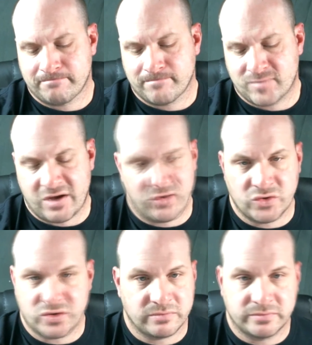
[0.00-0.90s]
Never
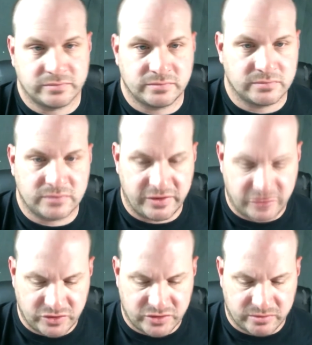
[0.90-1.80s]
used him. Never
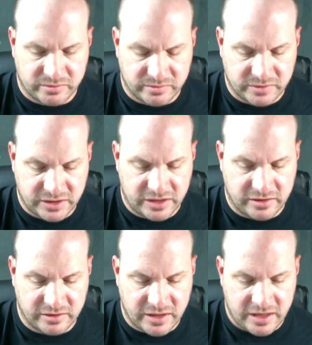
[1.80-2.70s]
used him.
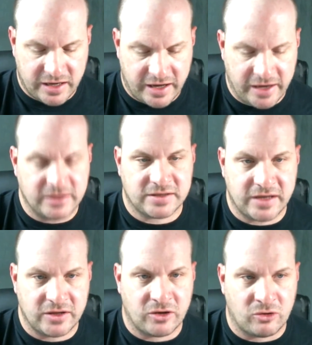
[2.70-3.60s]
I
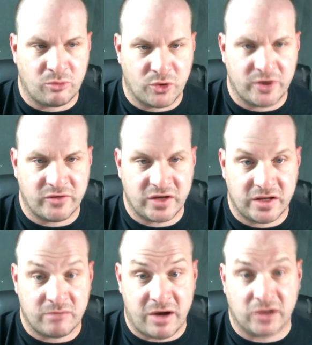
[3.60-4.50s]
understand the whole point of it.
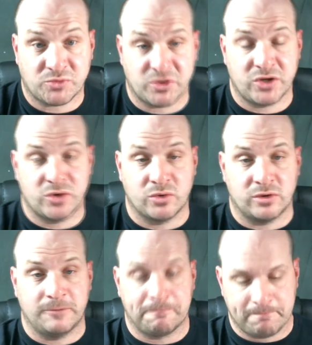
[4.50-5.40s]
The model's pretty
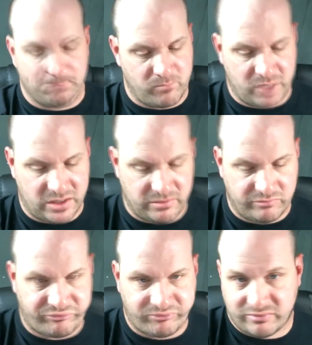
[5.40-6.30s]
cool, but
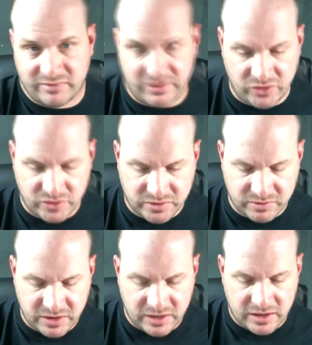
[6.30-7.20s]
never use them.
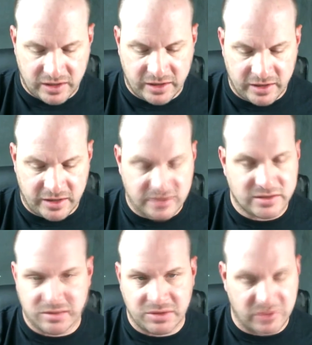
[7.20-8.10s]

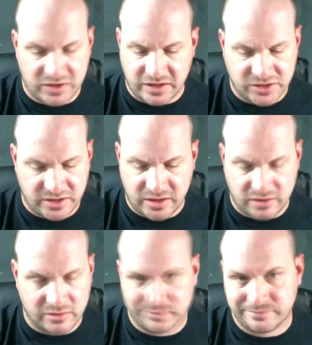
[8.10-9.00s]
Same thing with the
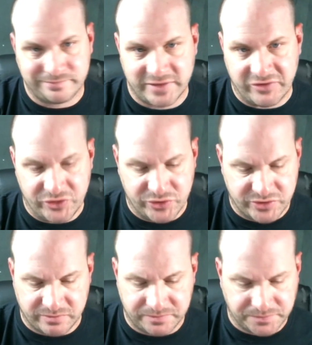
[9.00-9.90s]
engineer. Never use
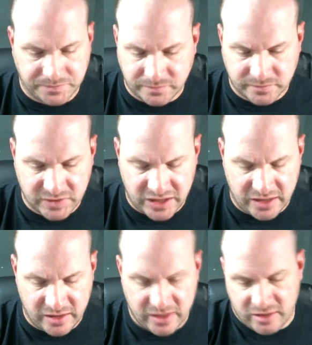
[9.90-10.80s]
them.
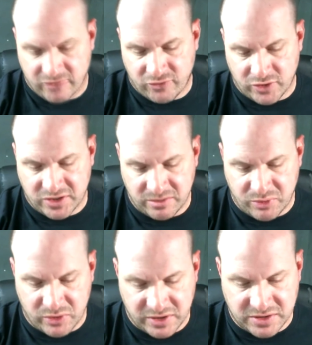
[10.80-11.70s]
Okay, 14
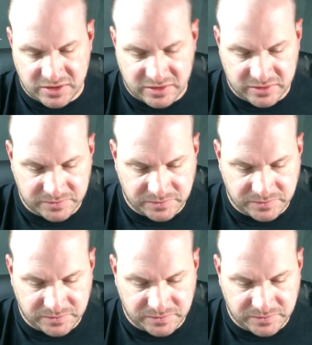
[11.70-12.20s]
points.